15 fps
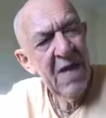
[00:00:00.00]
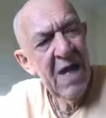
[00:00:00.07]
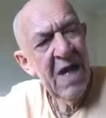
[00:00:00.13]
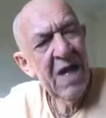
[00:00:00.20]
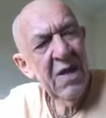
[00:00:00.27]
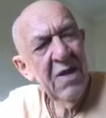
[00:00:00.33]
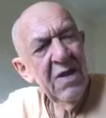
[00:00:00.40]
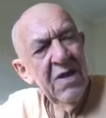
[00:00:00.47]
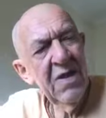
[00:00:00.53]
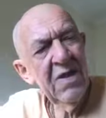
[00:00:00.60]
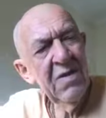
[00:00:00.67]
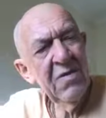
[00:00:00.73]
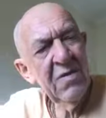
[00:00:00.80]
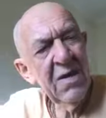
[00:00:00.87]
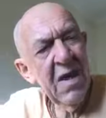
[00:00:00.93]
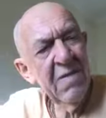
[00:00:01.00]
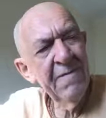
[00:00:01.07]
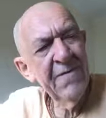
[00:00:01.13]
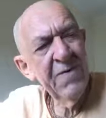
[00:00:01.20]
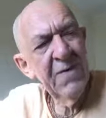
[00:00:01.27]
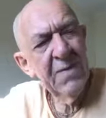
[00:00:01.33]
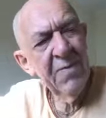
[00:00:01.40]
A little
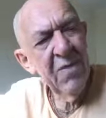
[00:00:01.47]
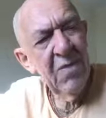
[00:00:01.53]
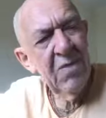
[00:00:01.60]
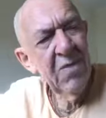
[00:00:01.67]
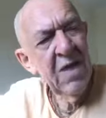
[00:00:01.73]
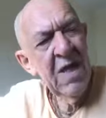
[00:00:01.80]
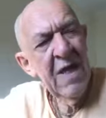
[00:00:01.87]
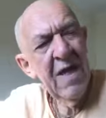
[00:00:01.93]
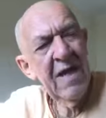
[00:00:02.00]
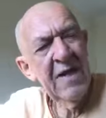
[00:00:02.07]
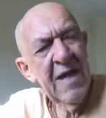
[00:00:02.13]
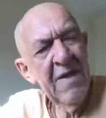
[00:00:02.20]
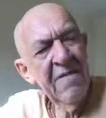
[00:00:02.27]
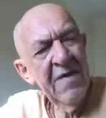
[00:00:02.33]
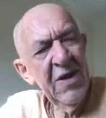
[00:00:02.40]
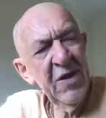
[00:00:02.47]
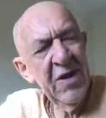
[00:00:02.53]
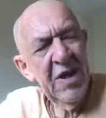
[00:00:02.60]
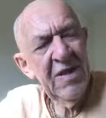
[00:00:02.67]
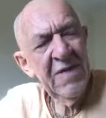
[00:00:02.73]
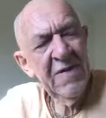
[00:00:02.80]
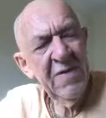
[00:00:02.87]
comfortable and
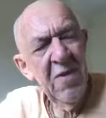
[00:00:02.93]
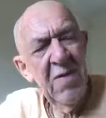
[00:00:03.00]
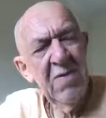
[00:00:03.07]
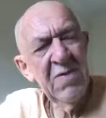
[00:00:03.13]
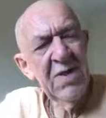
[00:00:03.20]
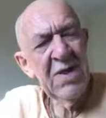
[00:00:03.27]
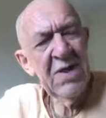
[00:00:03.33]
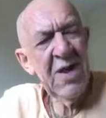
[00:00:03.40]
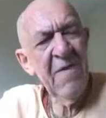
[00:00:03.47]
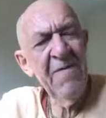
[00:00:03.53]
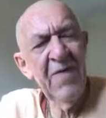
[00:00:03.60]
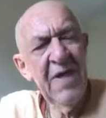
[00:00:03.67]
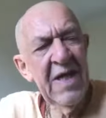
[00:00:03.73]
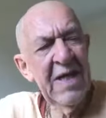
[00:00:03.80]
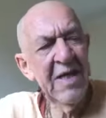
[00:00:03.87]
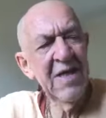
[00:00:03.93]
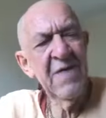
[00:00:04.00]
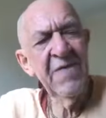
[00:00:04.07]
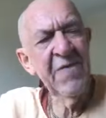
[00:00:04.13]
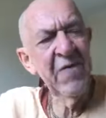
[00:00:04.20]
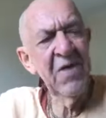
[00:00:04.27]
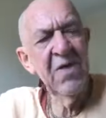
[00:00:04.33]
everything's, all the suffering is
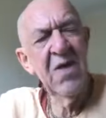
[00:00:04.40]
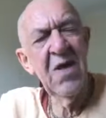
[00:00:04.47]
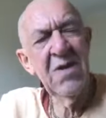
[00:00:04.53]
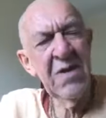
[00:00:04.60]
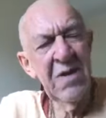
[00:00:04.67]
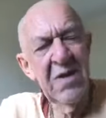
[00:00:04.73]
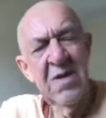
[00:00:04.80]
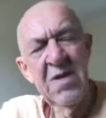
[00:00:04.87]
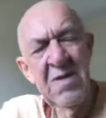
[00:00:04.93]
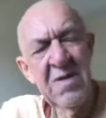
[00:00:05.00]
forgotten.